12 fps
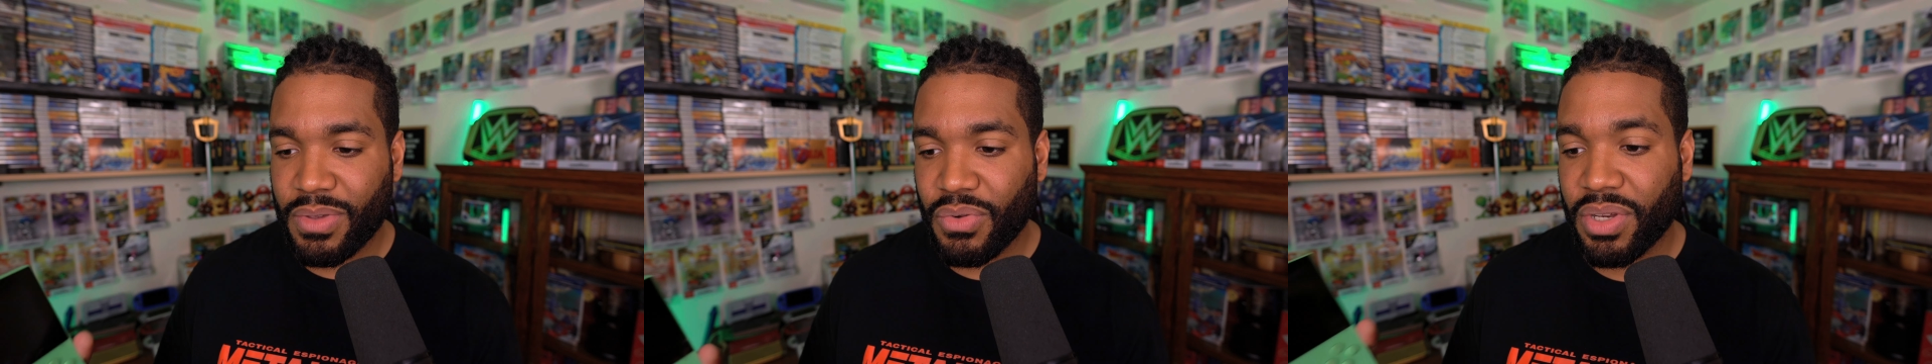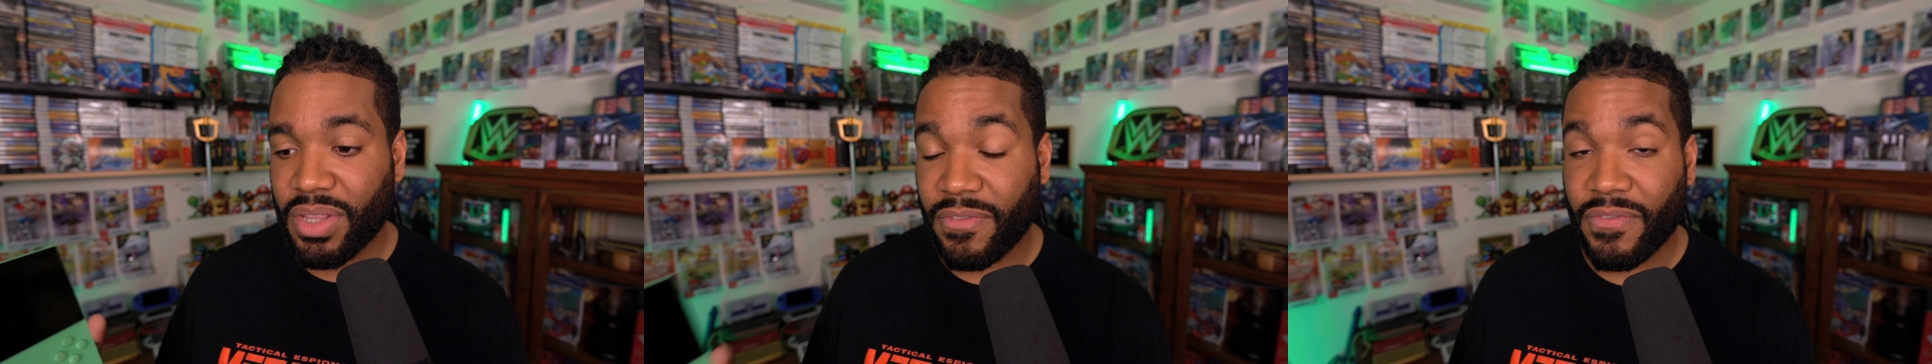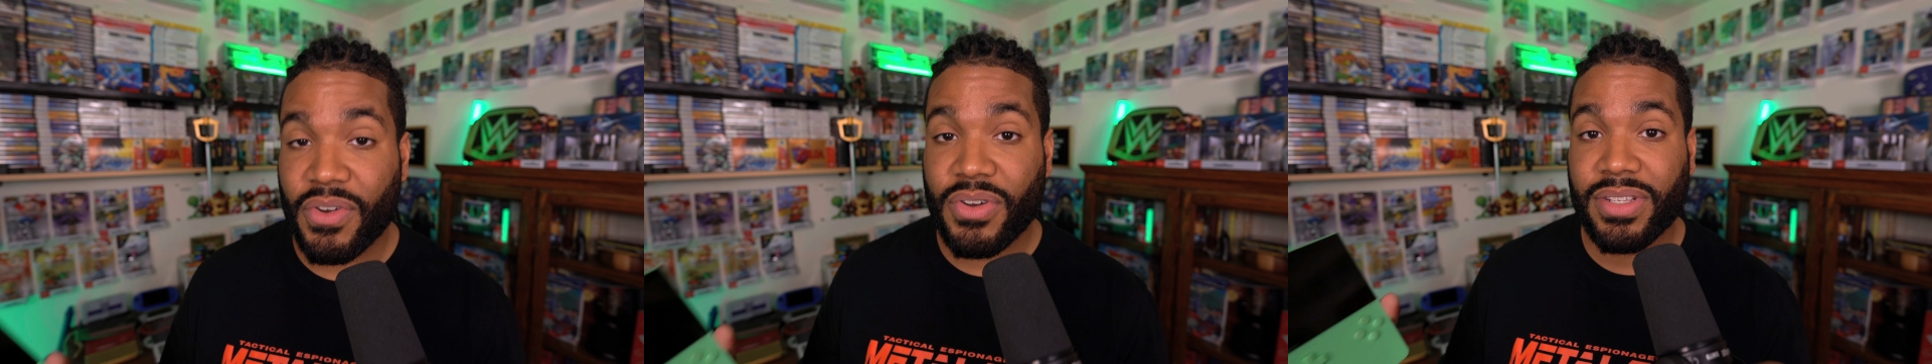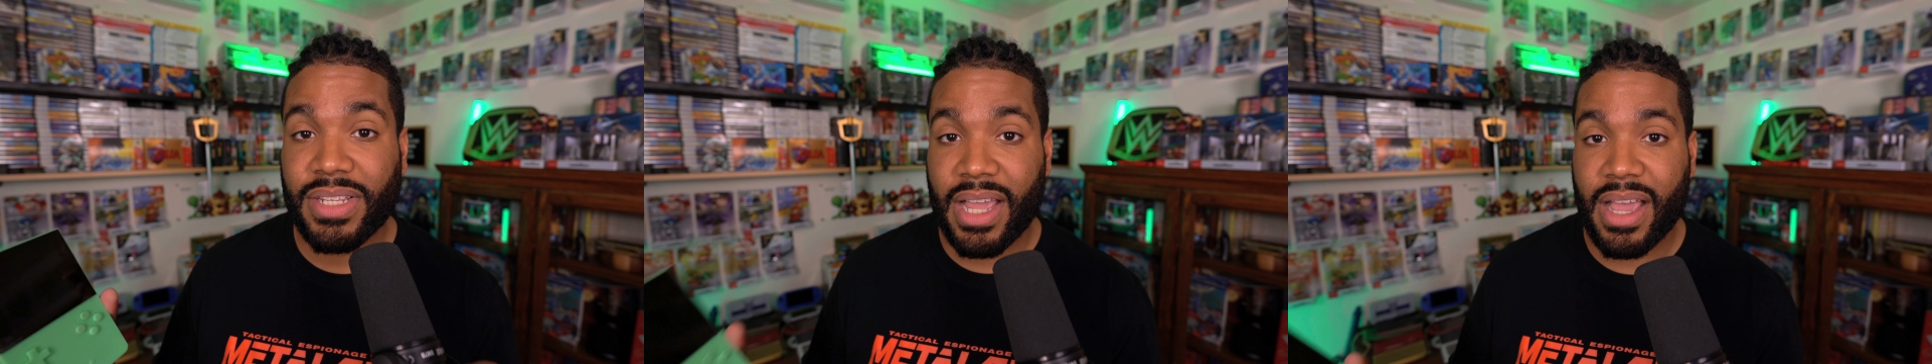be one of the
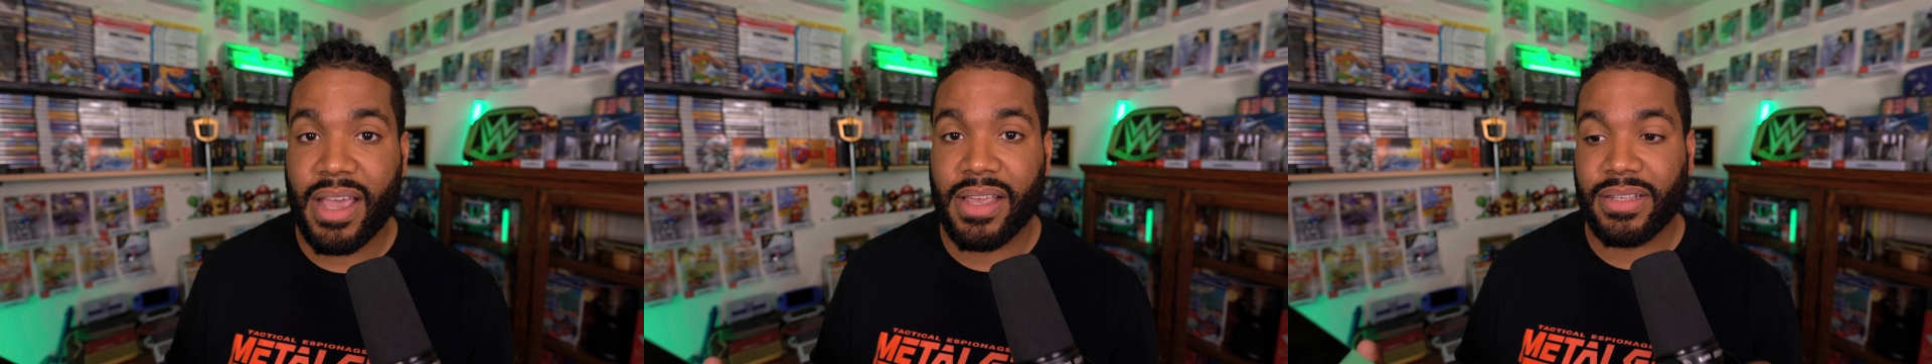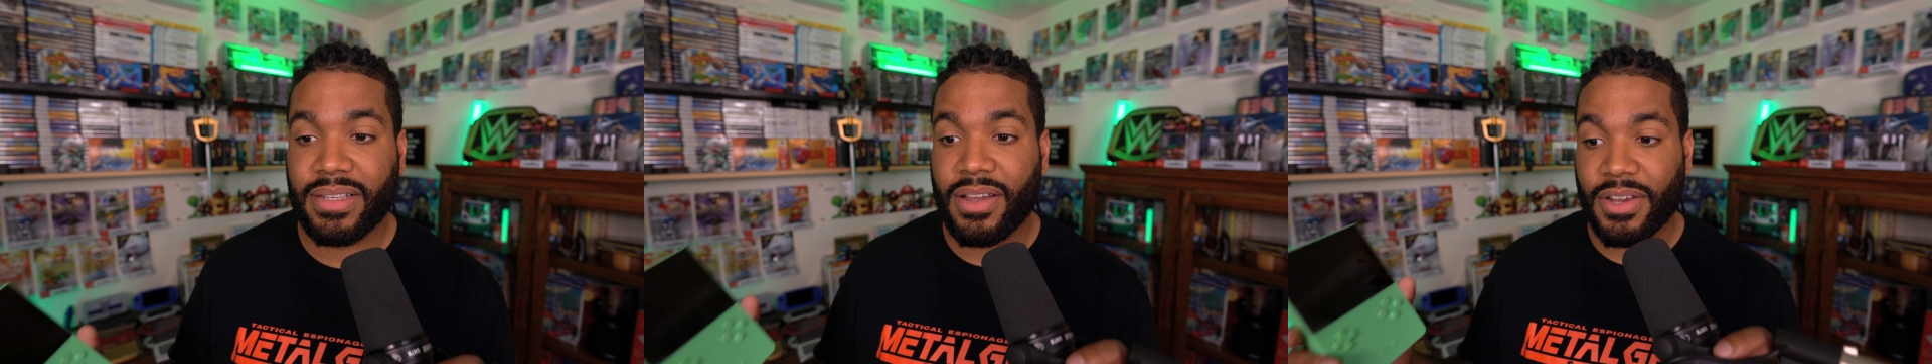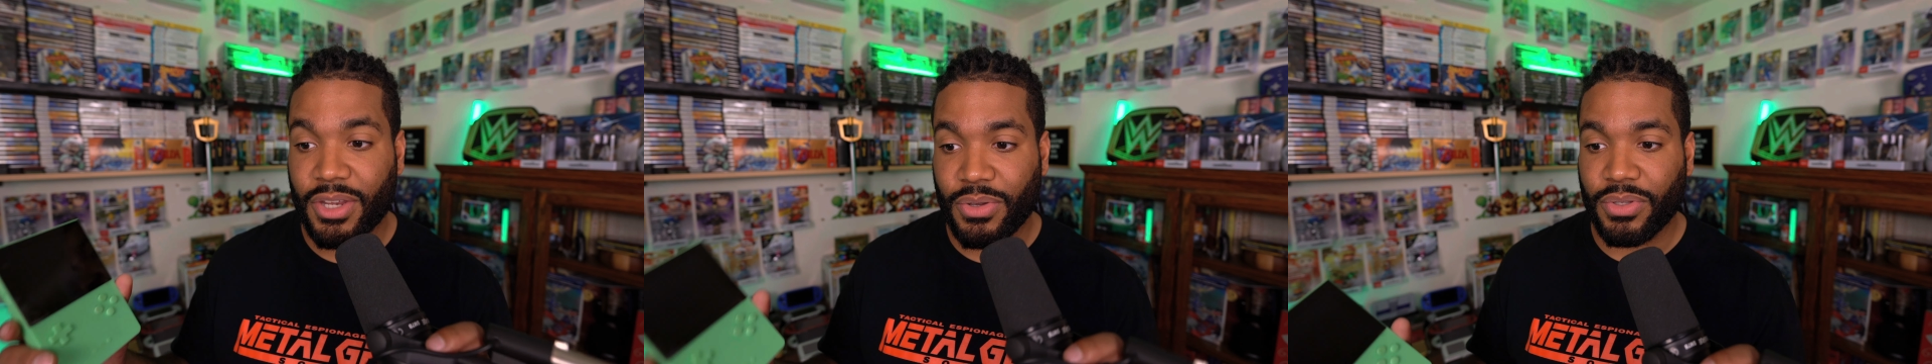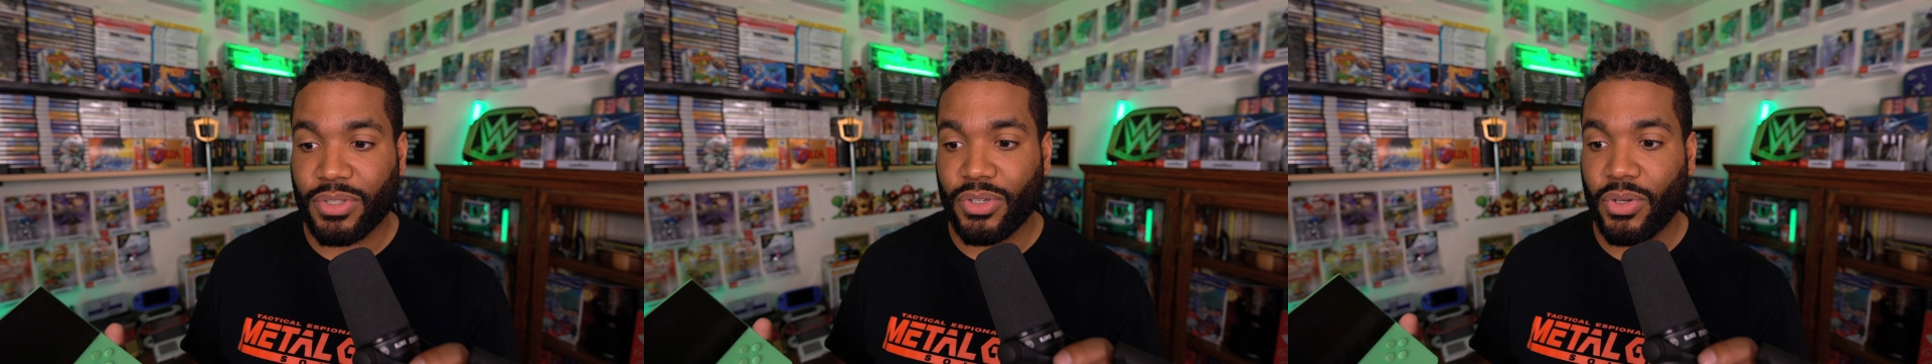first guys on
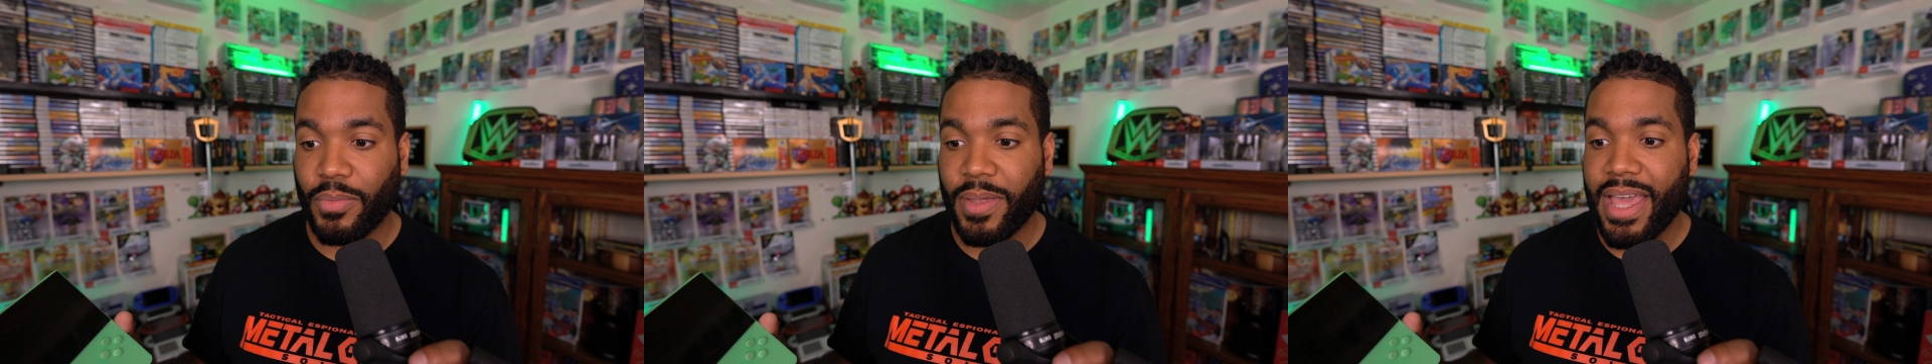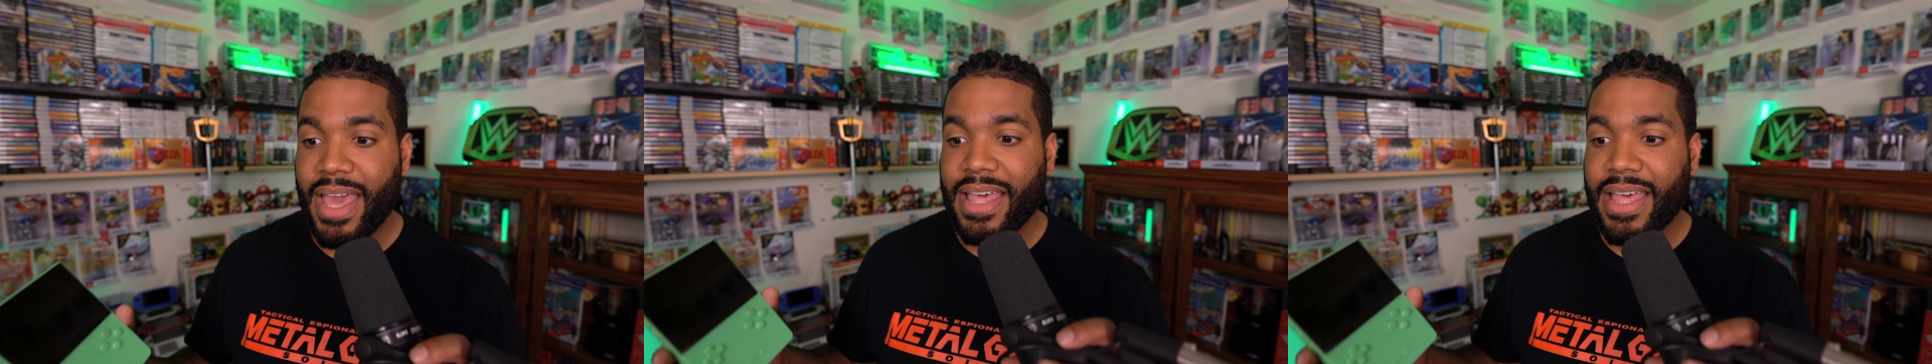YouTube